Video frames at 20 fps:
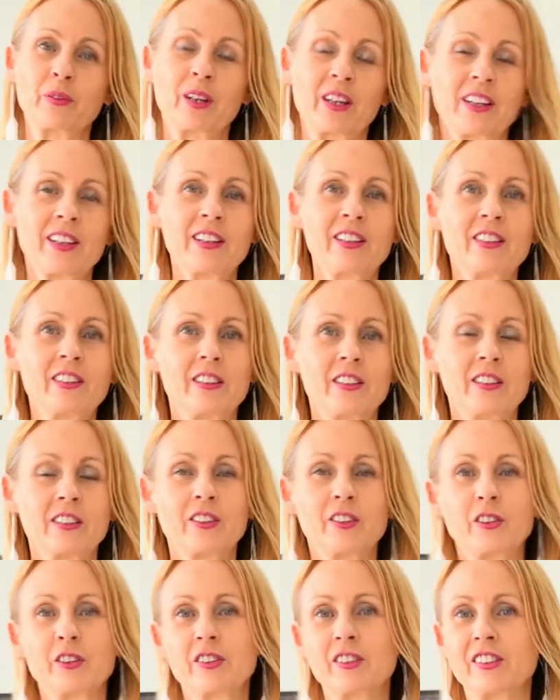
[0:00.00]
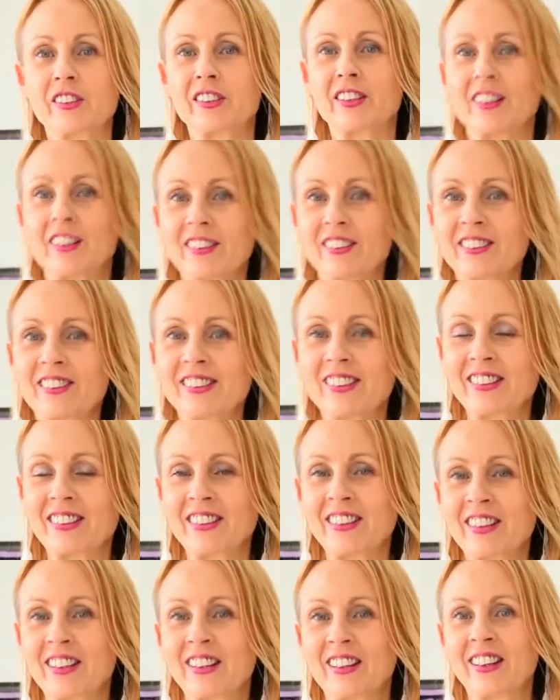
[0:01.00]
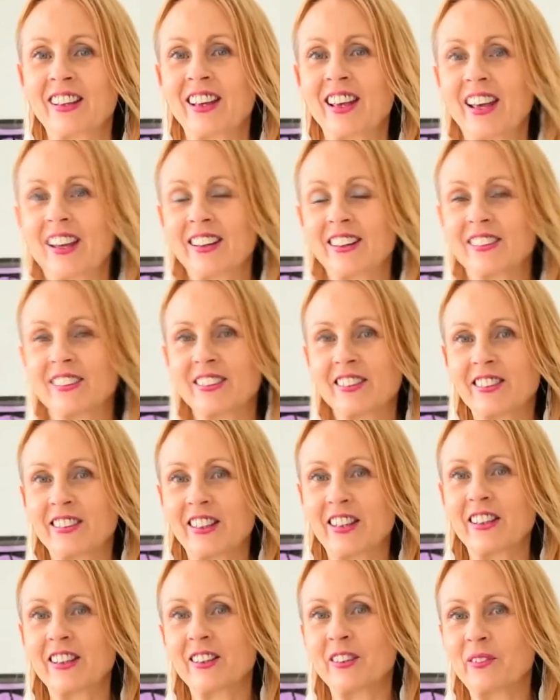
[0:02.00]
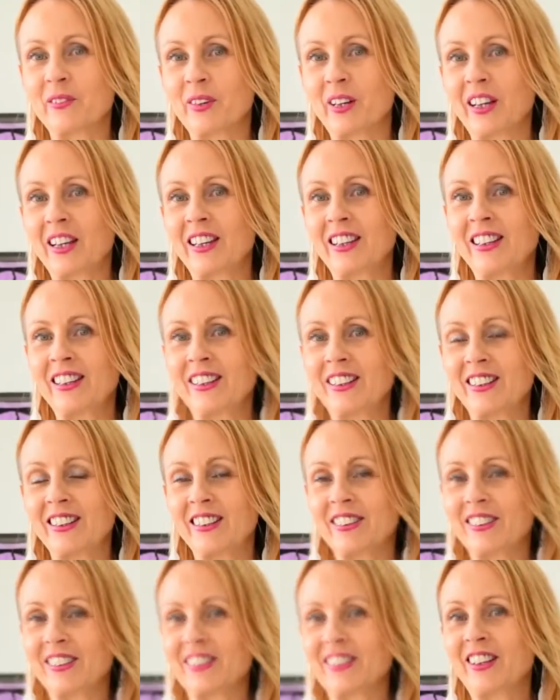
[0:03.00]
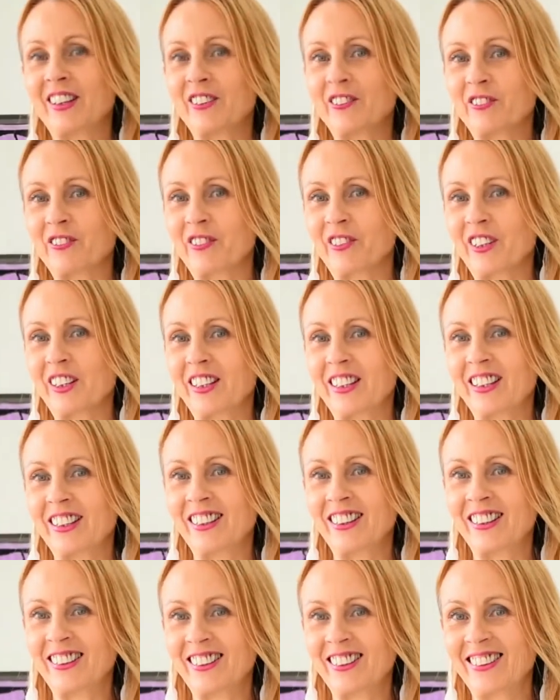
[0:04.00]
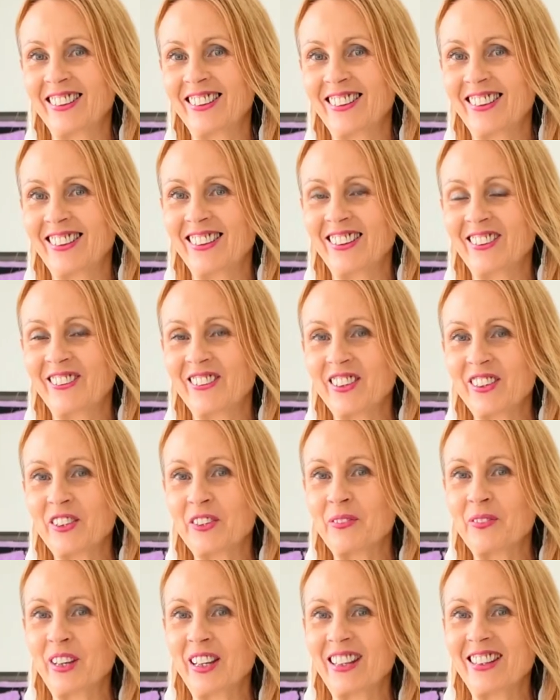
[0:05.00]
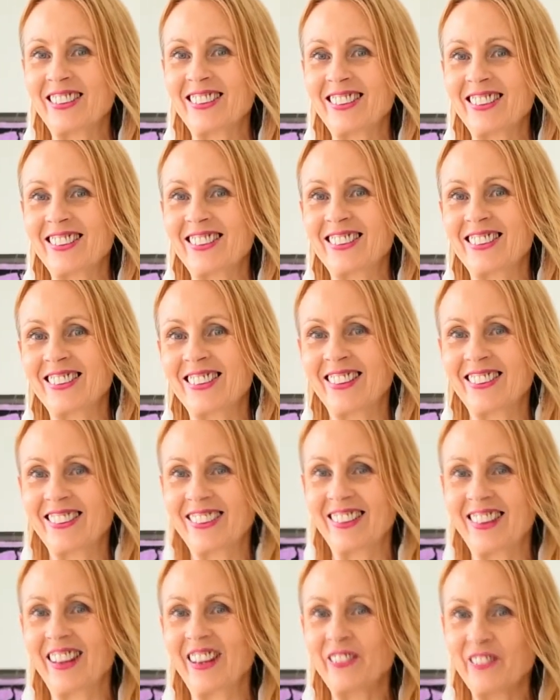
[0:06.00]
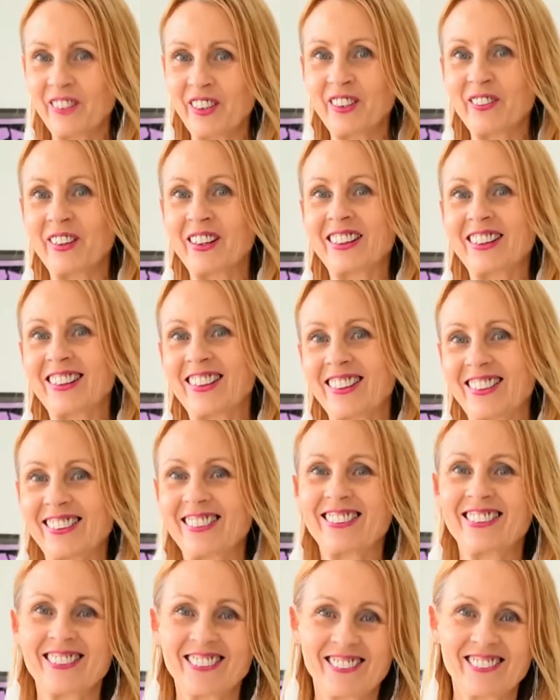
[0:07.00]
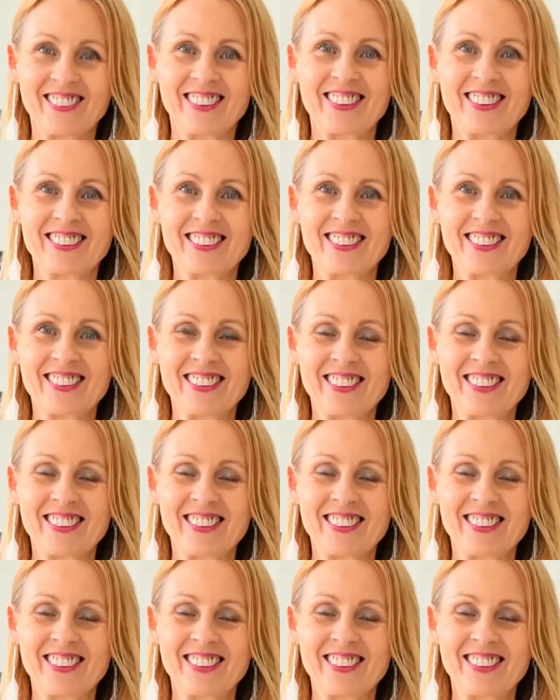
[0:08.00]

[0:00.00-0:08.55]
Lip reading: way, you can use nuts, and in the second way, it's nut-free, which means that everyone can enjoy it.